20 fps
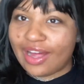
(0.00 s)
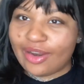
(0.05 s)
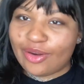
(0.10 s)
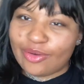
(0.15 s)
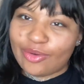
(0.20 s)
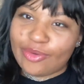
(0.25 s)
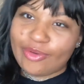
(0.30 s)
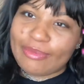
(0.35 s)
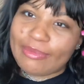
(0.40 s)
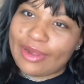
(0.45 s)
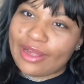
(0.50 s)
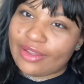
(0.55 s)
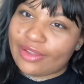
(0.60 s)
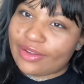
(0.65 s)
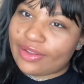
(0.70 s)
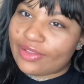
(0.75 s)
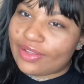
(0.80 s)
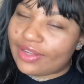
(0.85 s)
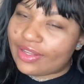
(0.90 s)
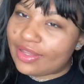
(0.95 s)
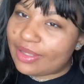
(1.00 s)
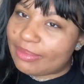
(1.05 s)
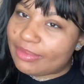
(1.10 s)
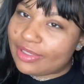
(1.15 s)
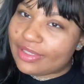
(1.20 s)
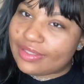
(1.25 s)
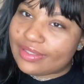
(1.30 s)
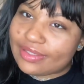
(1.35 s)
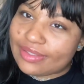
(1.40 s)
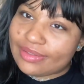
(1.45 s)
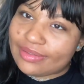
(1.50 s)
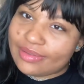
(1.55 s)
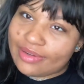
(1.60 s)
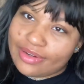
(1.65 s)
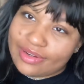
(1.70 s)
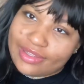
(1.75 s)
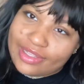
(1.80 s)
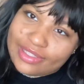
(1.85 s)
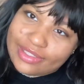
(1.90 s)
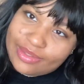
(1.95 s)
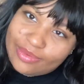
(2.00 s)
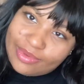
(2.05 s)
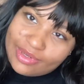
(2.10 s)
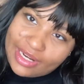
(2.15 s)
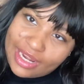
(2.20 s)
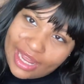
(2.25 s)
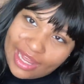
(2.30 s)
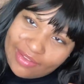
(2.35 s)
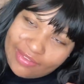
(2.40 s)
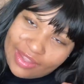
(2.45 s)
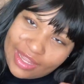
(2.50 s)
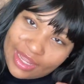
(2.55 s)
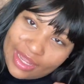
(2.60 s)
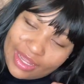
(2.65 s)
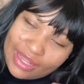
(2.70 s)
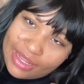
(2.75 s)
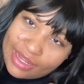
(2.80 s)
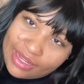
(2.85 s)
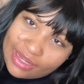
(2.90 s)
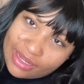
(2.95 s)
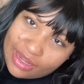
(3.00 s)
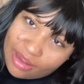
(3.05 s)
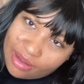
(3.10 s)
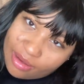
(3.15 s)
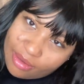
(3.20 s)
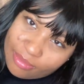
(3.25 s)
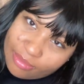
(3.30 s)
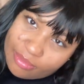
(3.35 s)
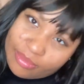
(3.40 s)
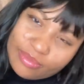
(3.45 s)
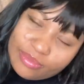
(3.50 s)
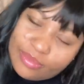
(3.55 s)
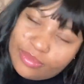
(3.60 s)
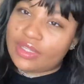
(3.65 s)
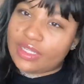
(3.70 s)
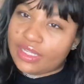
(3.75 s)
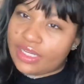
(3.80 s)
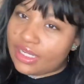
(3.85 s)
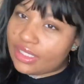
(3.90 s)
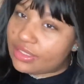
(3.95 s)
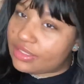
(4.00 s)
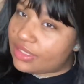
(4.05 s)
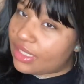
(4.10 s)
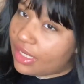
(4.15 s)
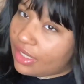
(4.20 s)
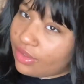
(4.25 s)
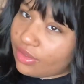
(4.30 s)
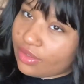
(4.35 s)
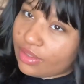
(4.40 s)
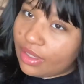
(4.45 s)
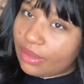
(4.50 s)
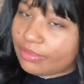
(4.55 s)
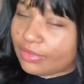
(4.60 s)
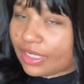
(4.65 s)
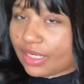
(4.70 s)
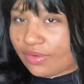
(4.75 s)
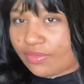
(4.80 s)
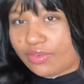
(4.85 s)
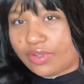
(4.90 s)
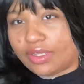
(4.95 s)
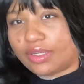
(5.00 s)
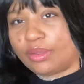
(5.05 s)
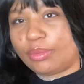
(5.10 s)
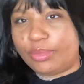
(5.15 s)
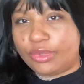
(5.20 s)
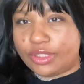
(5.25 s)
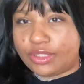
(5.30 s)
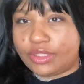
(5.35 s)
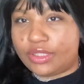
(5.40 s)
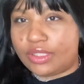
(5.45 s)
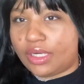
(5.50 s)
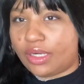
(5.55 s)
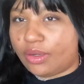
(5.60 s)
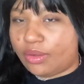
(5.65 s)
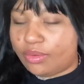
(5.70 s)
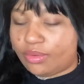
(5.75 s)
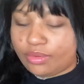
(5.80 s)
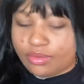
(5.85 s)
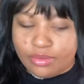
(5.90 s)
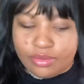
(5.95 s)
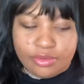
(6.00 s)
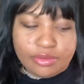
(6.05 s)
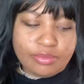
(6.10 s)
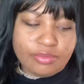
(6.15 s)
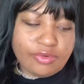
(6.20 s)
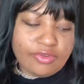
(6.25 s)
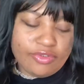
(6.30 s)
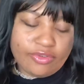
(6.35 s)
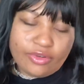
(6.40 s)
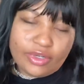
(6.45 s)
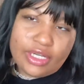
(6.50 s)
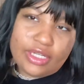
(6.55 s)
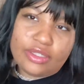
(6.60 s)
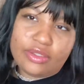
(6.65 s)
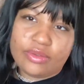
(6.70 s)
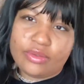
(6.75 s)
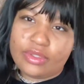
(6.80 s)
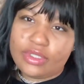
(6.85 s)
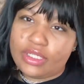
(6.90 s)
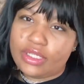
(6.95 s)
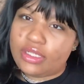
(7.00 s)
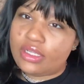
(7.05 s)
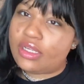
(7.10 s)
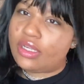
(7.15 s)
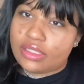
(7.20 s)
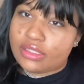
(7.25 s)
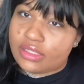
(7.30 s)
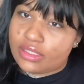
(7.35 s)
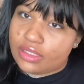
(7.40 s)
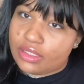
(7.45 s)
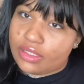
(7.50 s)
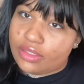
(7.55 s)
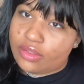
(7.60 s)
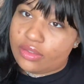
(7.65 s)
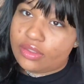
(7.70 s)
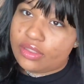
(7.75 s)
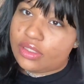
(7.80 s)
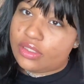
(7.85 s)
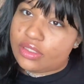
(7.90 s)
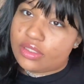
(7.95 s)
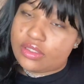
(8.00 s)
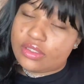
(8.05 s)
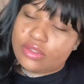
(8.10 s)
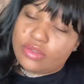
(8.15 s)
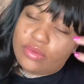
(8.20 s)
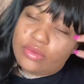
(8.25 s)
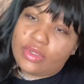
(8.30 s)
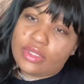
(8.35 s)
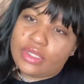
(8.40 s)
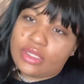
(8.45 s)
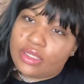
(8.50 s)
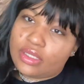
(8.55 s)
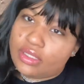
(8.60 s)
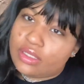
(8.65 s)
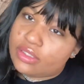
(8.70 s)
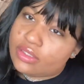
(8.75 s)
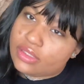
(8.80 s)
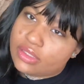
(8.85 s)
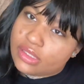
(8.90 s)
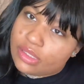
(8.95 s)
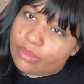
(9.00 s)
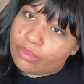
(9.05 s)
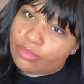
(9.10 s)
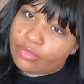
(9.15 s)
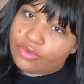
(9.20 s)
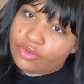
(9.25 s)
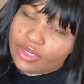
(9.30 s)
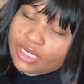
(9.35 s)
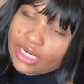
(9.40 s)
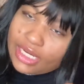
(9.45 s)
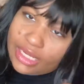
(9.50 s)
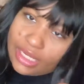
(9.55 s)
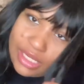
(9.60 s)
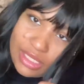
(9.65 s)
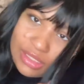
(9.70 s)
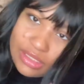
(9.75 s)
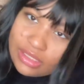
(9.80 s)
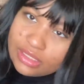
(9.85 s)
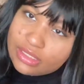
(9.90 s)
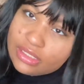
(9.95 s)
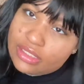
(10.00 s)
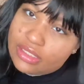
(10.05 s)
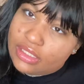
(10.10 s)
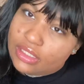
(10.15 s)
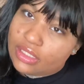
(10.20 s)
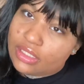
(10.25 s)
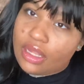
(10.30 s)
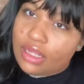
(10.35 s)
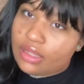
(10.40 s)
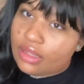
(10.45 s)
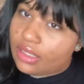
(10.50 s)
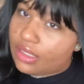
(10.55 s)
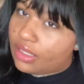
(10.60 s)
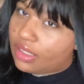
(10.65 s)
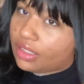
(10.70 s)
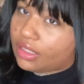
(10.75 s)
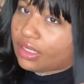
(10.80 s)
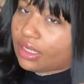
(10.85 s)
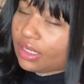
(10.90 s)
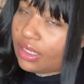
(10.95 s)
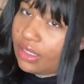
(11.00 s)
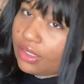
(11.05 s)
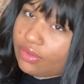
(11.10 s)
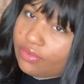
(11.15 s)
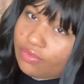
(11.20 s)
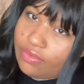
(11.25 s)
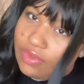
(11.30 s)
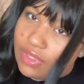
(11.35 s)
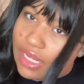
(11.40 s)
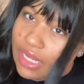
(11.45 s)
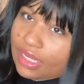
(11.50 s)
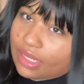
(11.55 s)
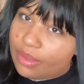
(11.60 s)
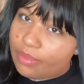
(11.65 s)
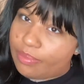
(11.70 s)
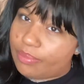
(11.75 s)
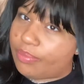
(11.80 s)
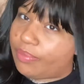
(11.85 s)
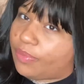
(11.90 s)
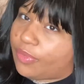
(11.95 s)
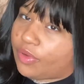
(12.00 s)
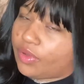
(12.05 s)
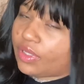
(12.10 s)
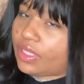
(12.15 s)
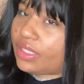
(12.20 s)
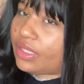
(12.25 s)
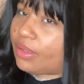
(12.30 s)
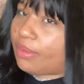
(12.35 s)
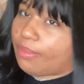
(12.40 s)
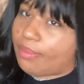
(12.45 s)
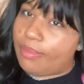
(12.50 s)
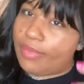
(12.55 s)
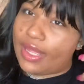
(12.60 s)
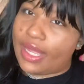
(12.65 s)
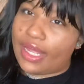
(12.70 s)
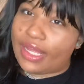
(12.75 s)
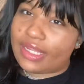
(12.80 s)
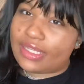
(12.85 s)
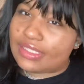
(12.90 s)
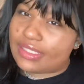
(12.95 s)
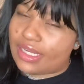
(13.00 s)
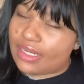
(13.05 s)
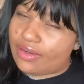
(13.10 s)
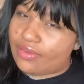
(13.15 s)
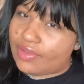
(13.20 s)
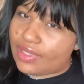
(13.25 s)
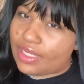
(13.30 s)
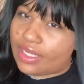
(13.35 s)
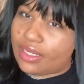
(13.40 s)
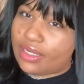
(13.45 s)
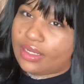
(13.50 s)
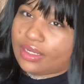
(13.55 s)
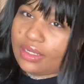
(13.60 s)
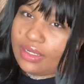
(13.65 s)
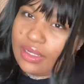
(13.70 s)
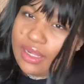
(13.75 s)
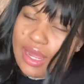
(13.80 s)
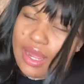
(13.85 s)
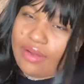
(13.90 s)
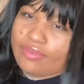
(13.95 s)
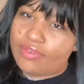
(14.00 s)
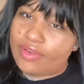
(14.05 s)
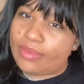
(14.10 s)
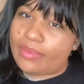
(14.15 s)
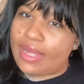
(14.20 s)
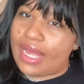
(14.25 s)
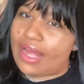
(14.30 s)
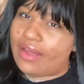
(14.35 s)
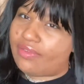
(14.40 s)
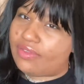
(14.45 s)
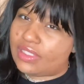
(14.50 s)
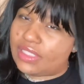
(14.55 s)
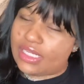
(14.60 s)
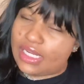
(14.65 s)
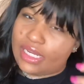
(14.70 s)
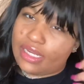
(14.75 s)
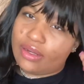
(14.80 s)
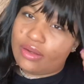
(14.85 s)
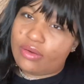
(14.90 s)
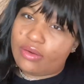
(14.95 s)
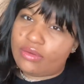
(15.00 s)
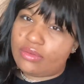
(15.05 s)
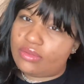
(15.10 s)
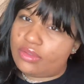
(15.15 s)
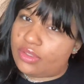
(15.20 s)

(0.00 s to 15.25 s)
I don't know where my other claw clip is. So girl, that's the one I have. The next style, I'm not even gonna brush it out before I do it. It's literally just doing some braids and then kind of like pulling them back. It's kind of like a half up, half down.